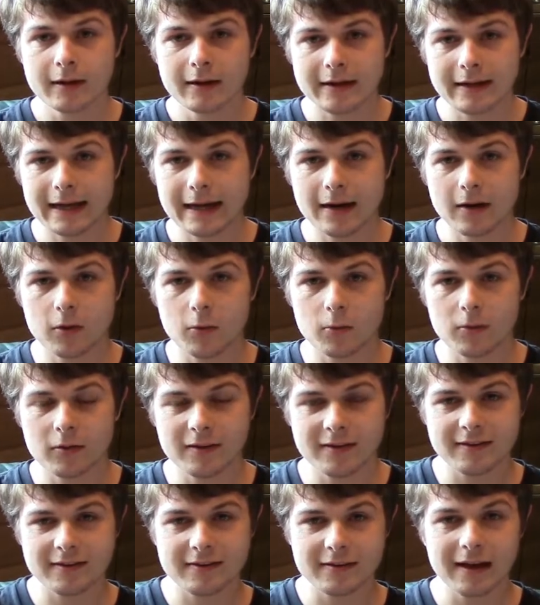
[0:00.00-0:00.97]
Now, the
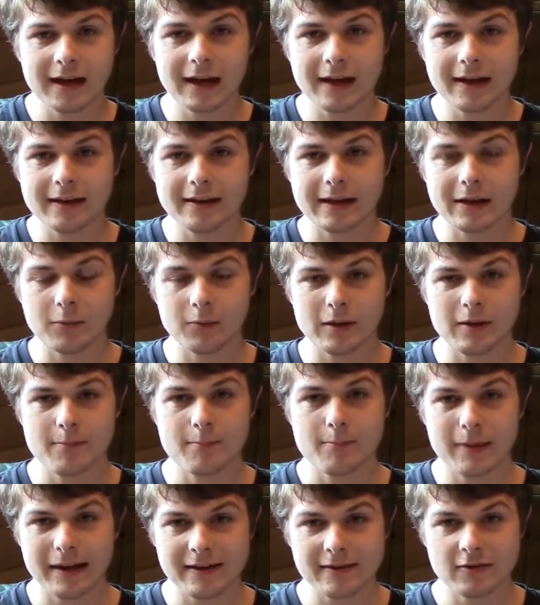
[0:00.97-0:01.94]
design that we
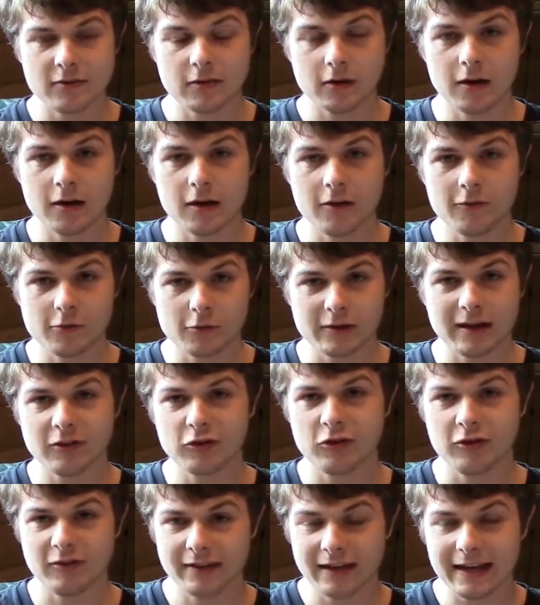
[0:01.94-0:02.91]
based off was
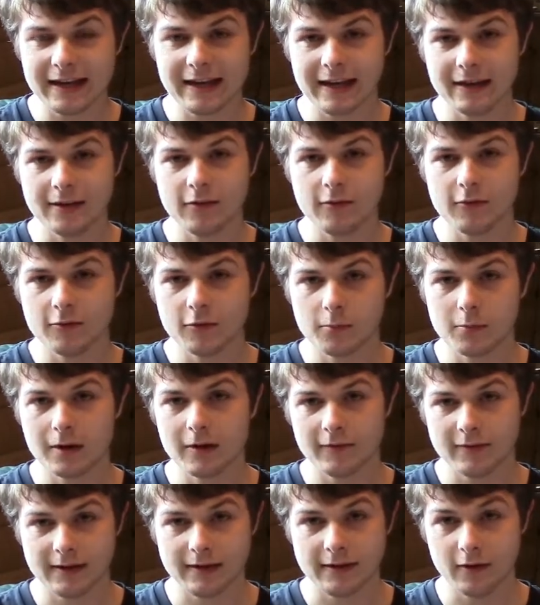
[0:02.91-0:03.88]
actually taken from one
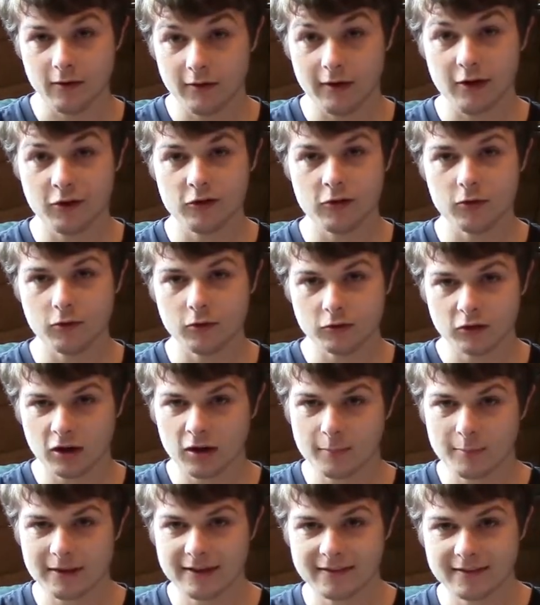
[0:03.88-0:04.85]
of the original
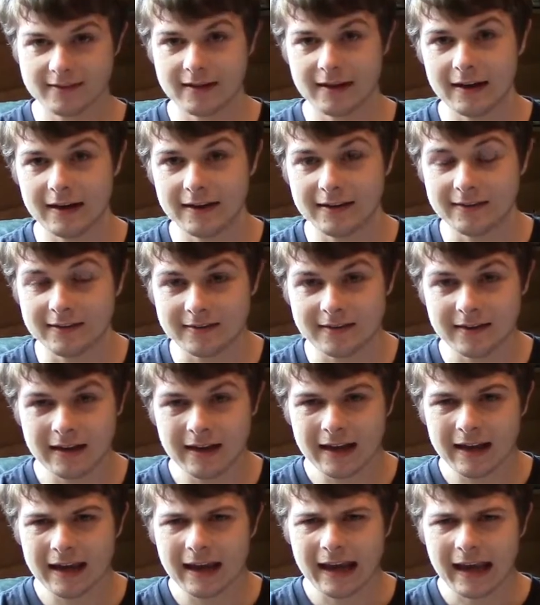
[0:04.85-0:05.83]
DARPA designs,
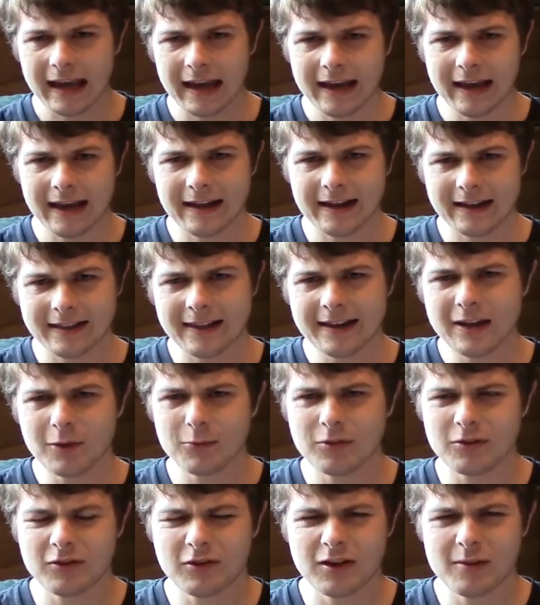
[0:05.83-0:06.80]
and I think it
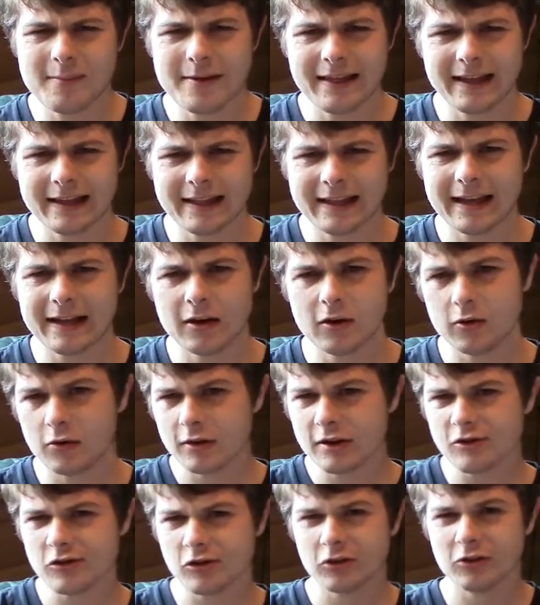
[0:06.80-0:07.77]
was determined that that
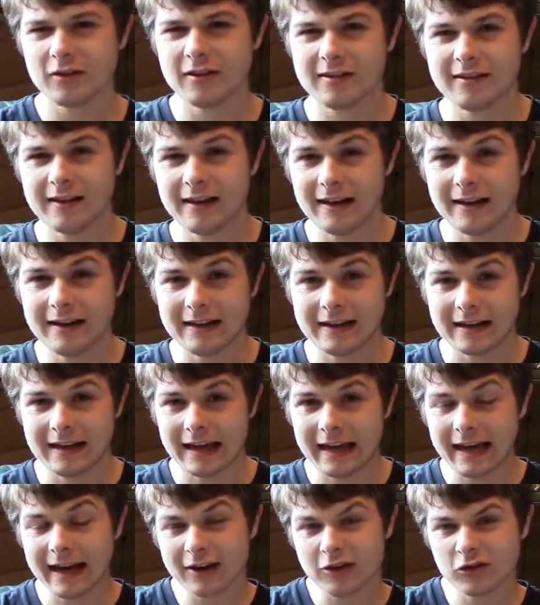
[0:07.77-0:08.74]
original design
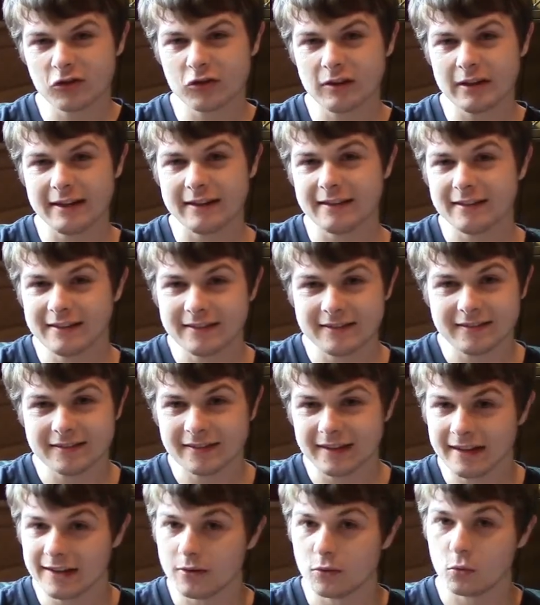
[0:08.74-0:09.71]
actually
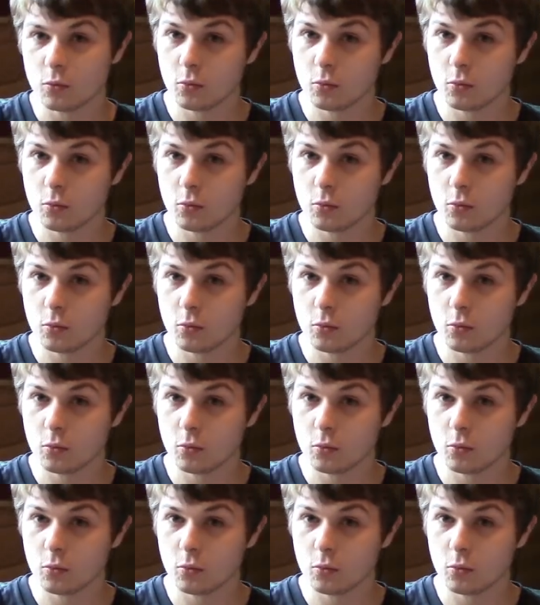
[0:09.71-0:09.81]
didn't